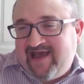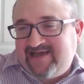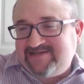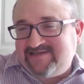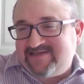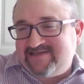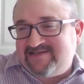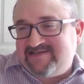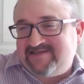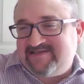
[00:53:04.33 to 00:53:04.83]

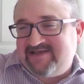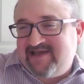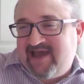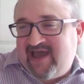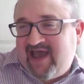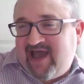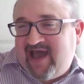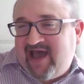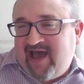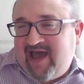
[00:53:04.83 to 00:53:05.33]
asks,
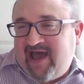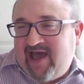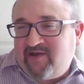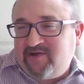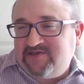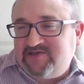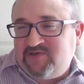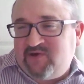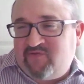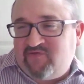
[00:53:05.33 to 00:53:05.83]

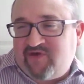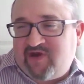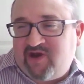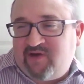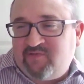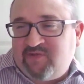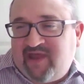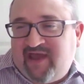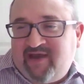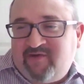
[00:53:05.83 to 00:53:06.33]
how did you
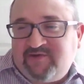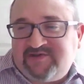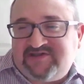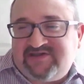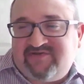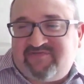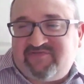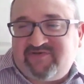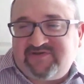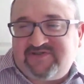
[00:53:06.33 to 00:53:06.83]
overcome
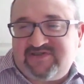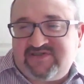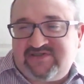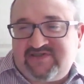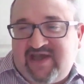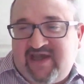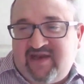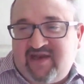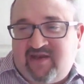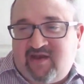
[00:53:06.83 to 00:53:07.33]
language
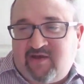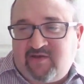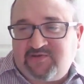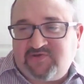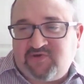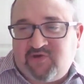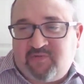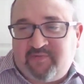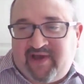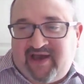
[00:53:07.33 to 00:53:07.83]
differences and
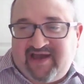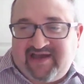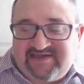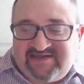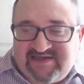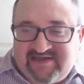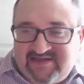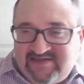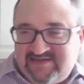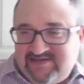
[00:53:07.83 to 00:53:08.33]
cultural
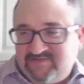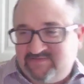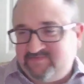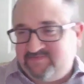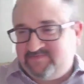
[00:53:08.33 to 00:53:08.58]
biases?